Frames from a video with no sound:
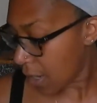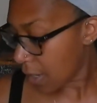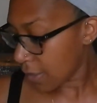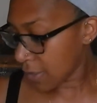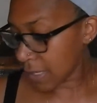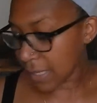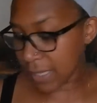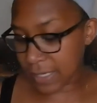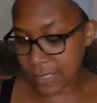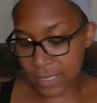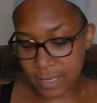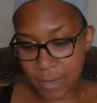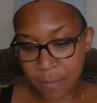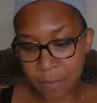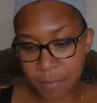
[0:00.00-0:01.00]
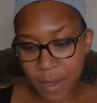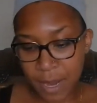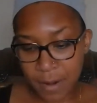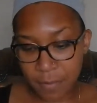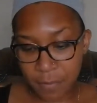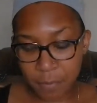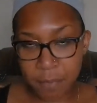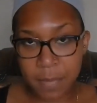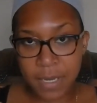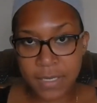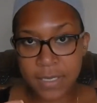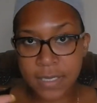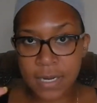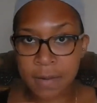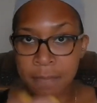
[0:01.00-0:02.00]
because like I said, they've kind of
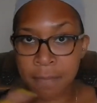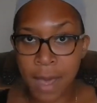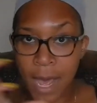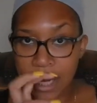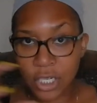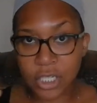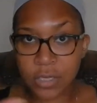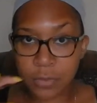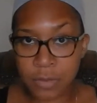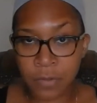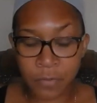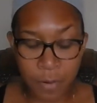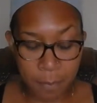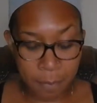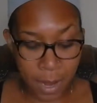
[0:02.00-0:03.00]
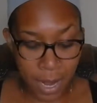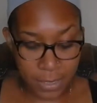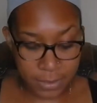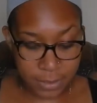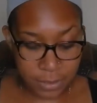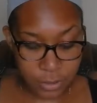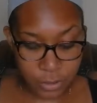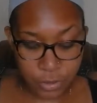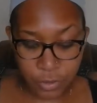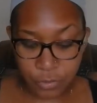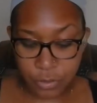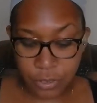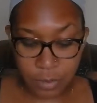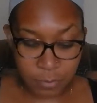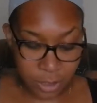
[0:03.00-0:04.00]
mixed and matched different boxes. So
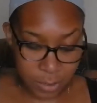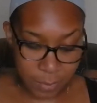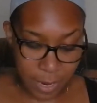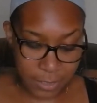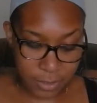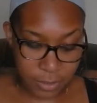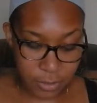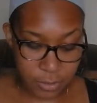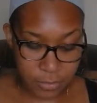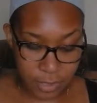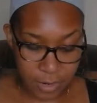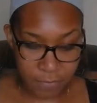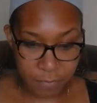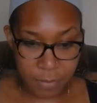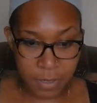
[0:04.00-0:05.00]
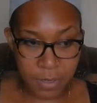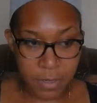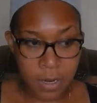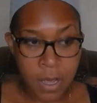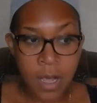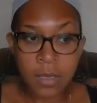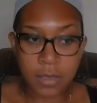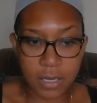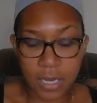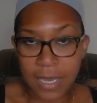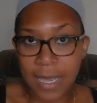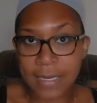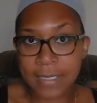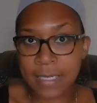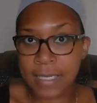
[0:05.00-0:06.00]
some Sheabassadors that I've been looking
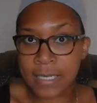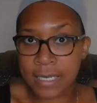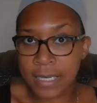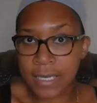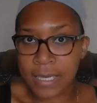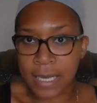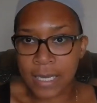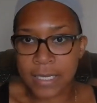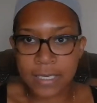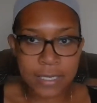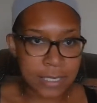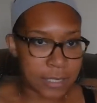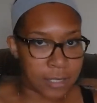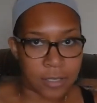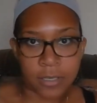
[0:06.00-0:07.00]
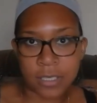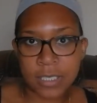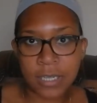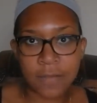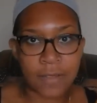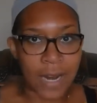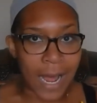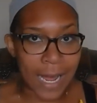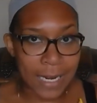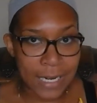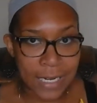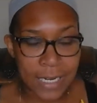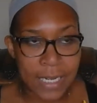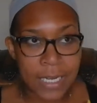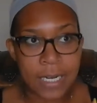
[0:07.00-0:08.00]
at did get like certain stuff that I
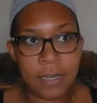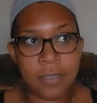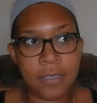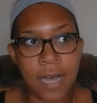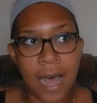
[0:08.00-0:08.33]
didn't get, and